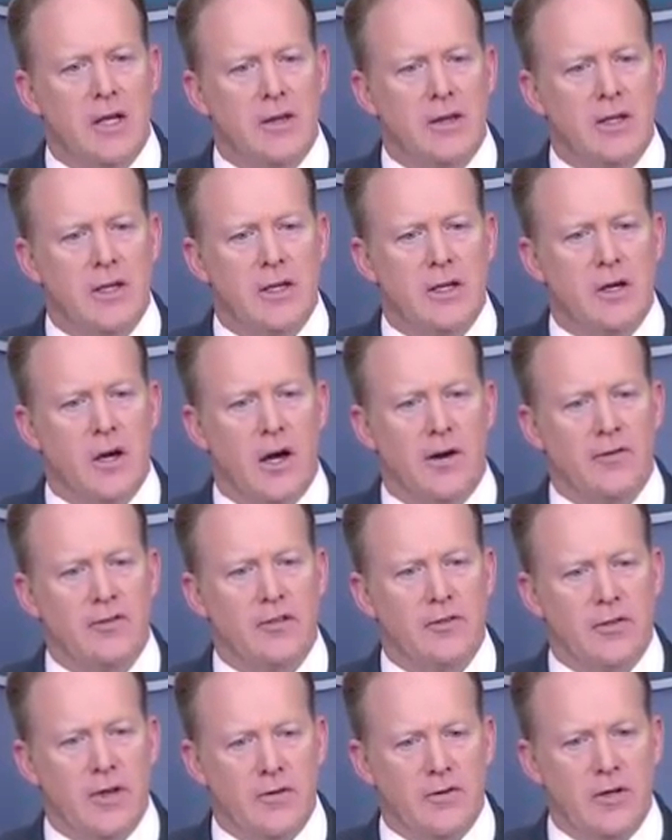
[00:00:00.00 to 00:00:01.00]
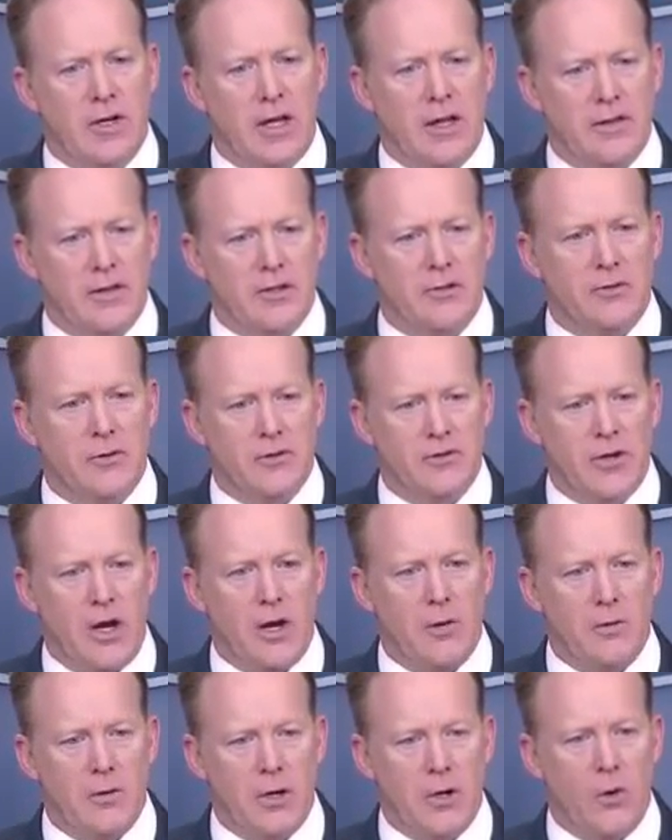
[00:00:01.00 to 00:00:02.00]
The Office of Government Ethics
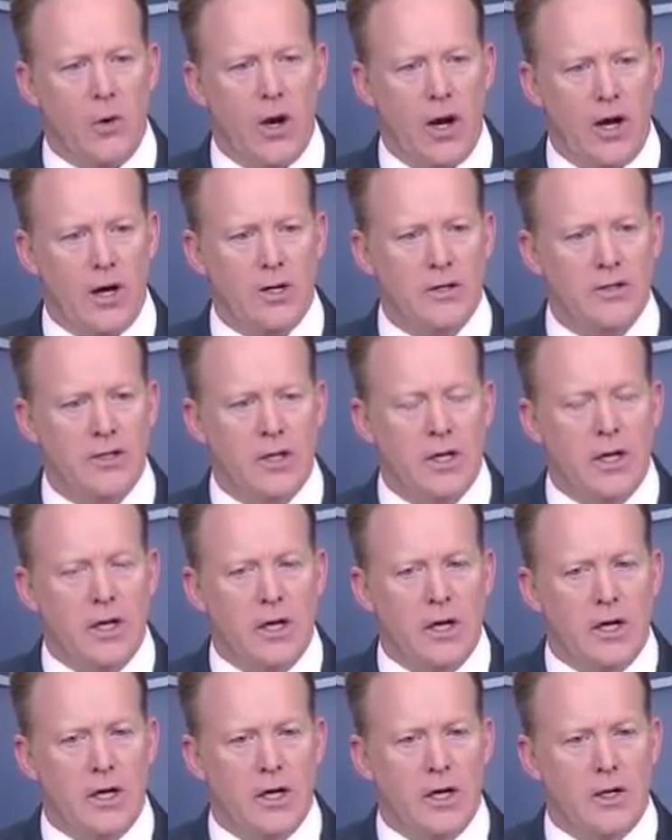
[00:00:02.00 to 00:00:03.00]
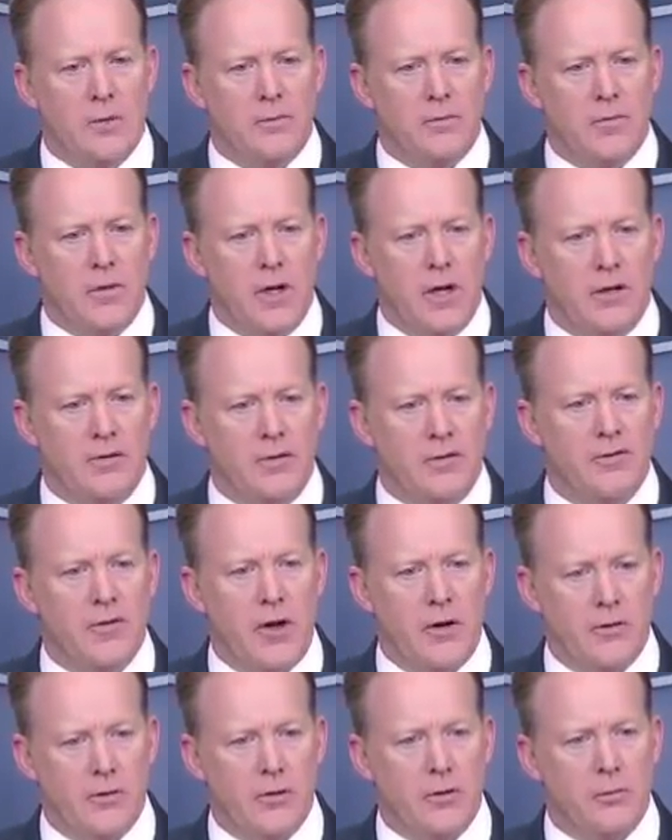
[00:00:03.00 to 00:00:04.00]
requires every
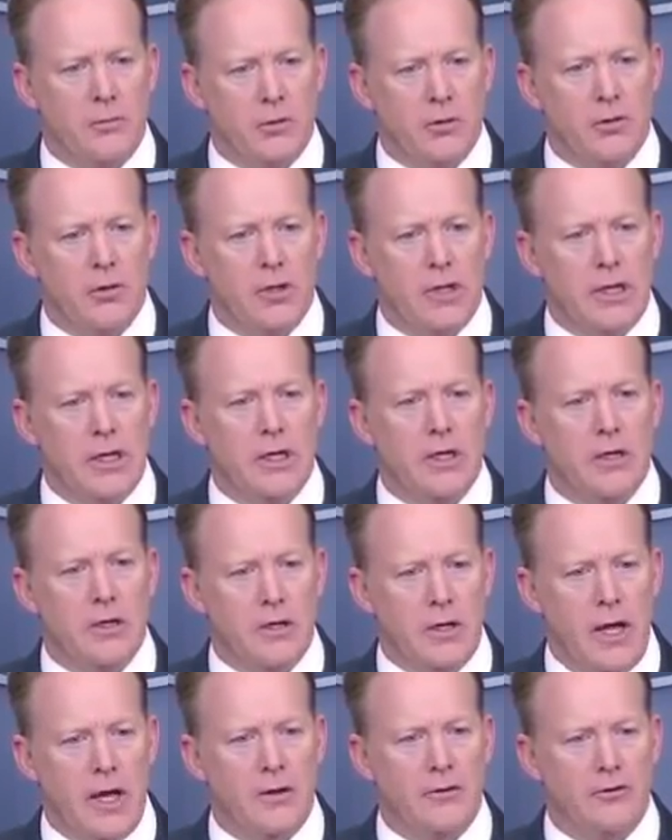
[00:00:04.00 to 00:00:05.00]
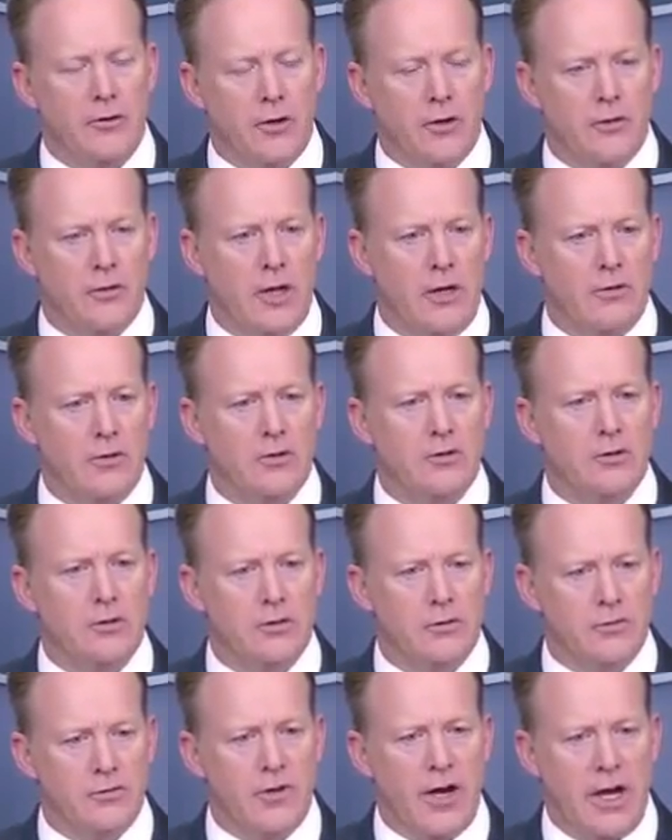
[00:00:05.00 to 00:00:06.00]
federal employee at a certain level
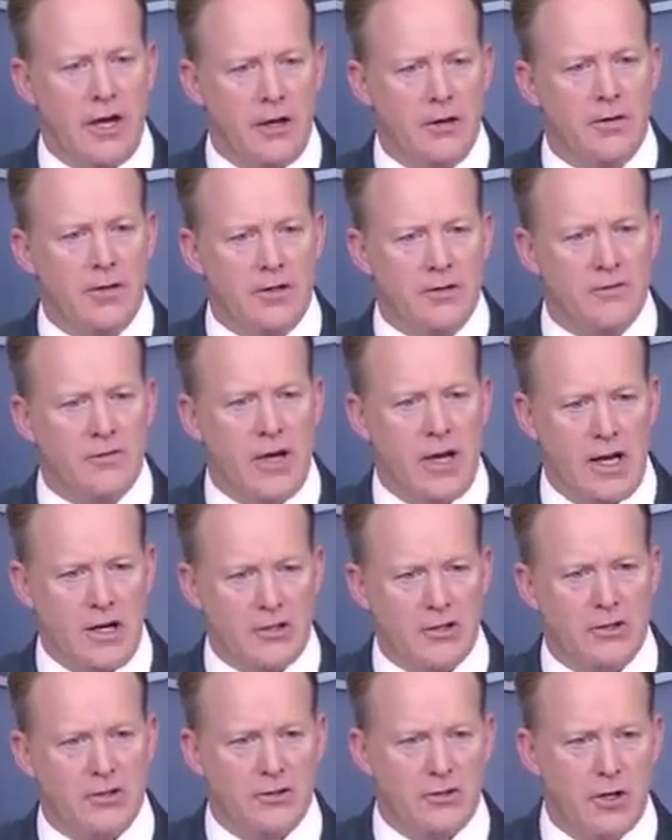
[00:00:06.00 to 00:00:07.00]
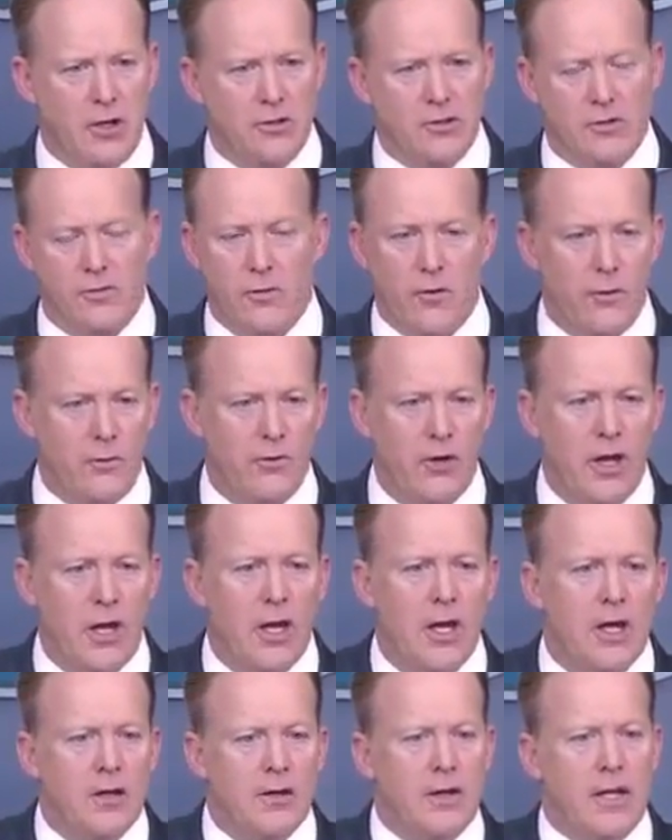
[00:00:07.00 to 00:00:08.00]
to file these financial disclosure forms
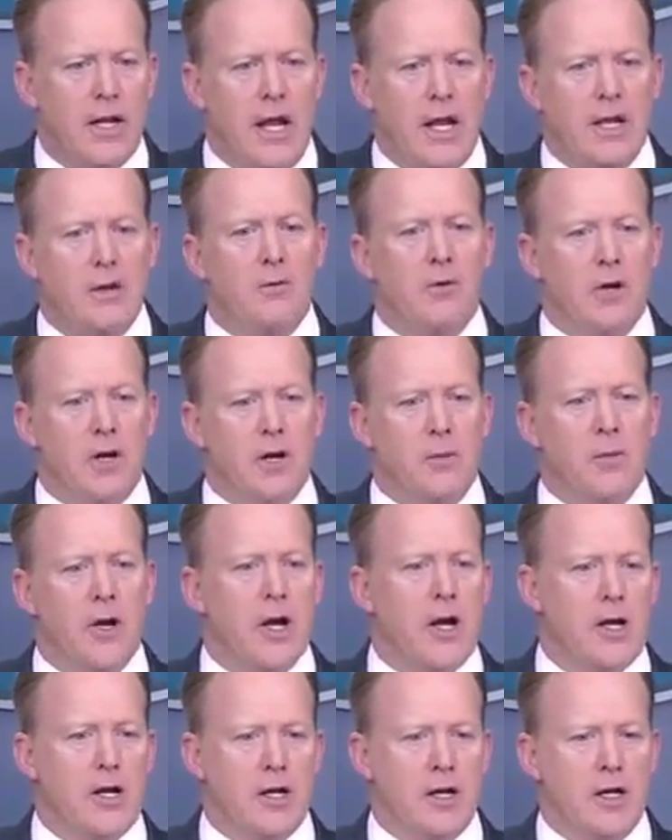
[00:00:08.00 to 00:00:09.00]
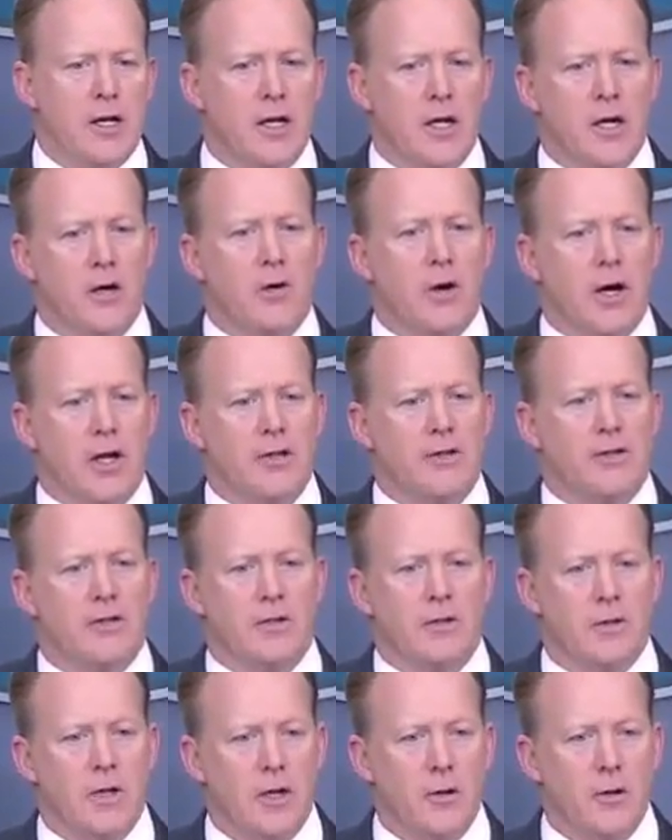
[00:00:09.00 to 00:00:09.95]
that anyone in America can go on to.